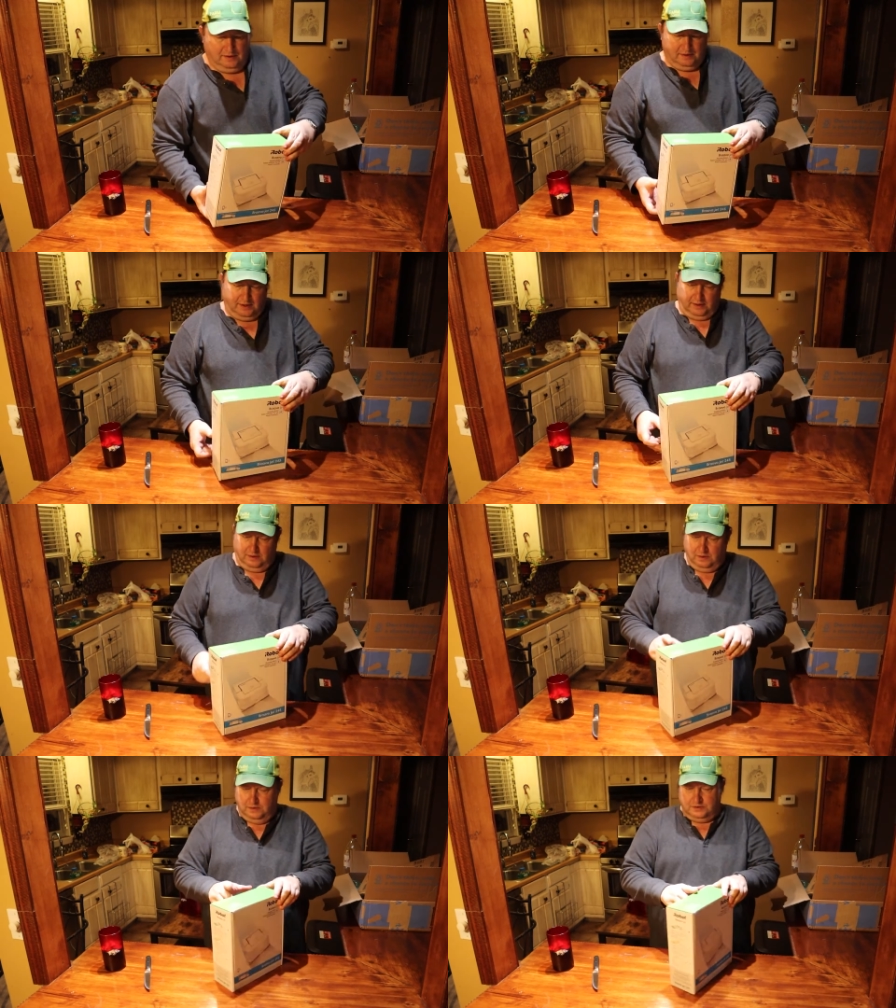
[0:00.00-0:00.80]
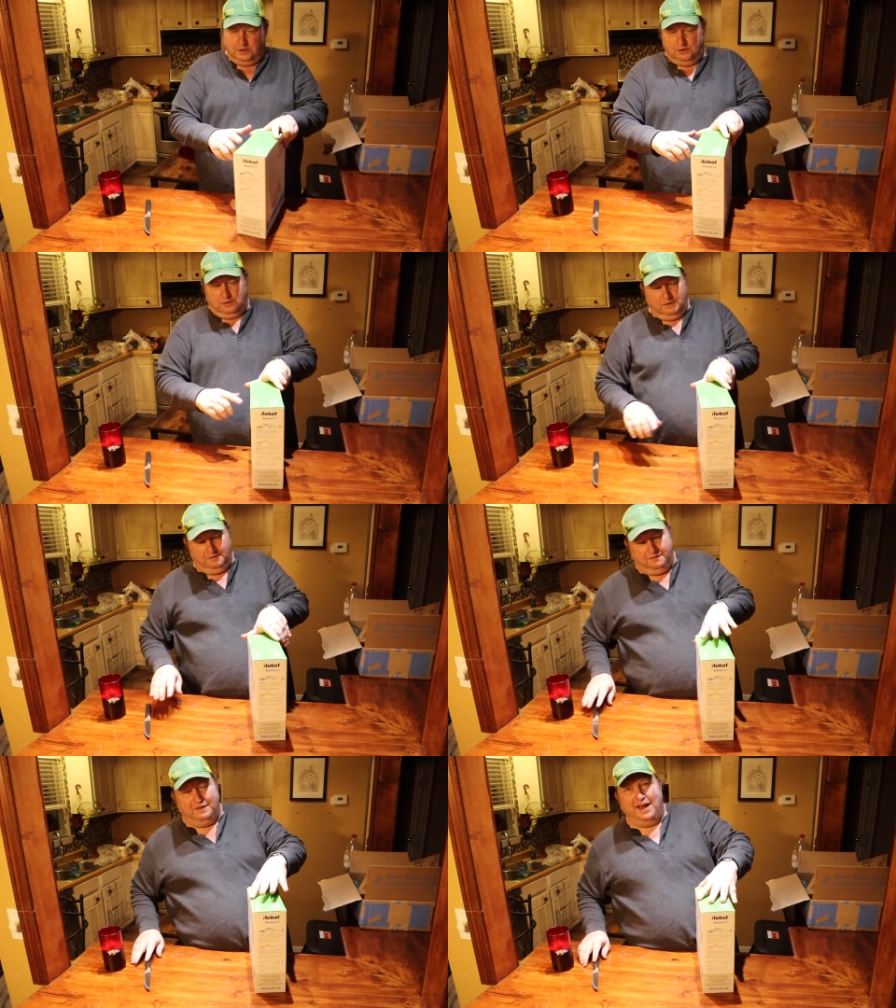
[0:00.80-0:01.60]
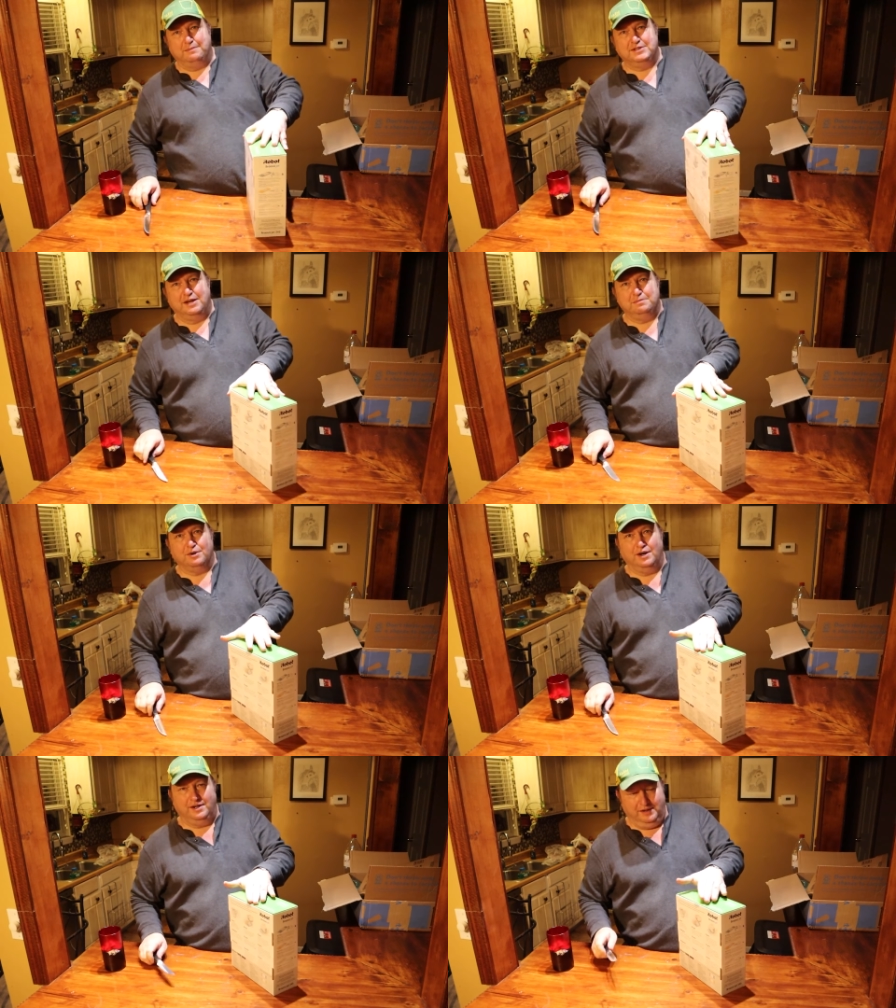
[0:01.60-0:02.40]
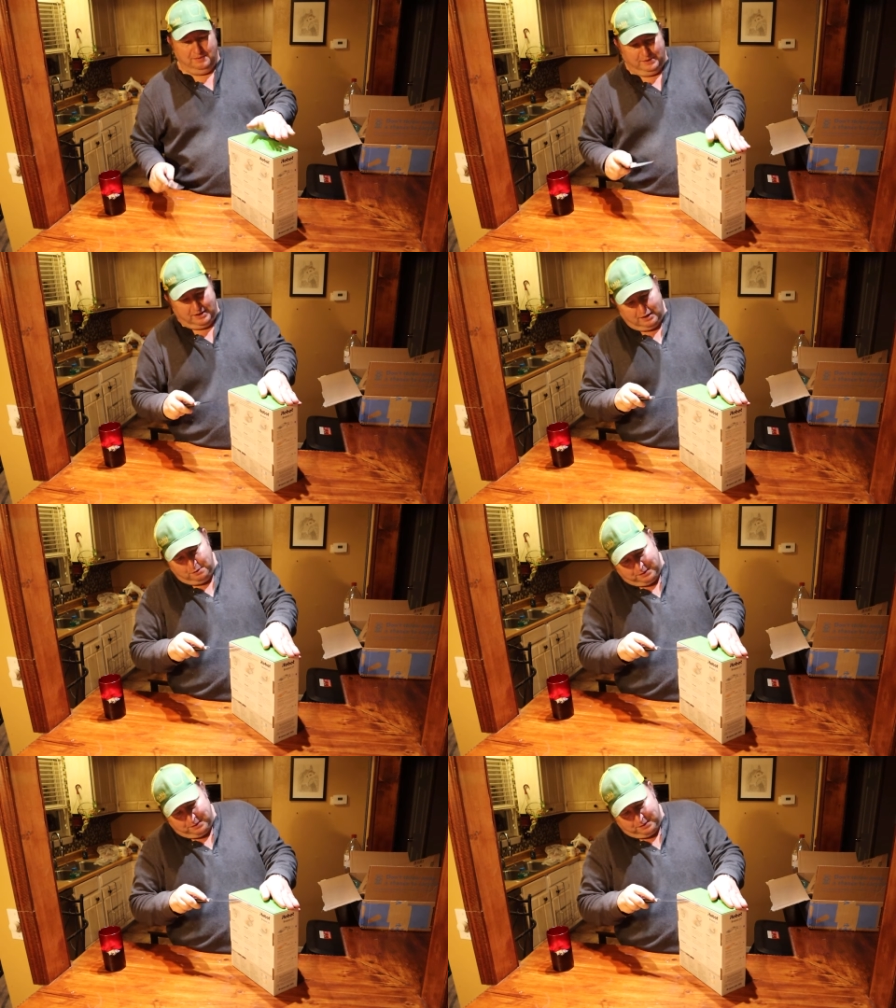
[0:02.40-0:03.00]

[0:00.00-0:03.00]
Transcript: All right, oh, it's a little flap tape right here we gotta